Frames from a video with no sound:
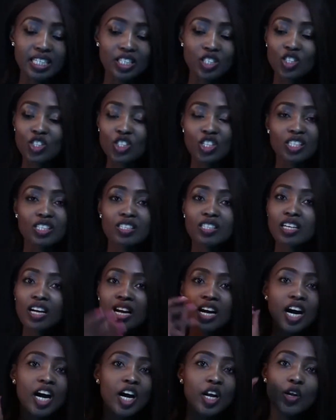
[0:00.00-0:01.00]
It's just
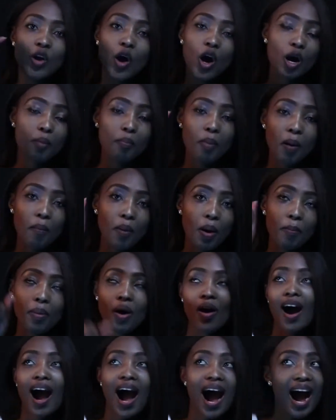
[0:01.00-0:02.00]
a knock, ba ba
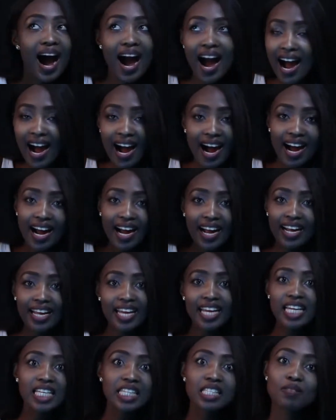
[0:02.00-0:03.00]
ba, hi,
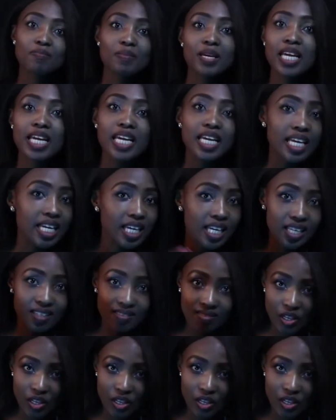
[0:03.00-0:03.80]
it's me,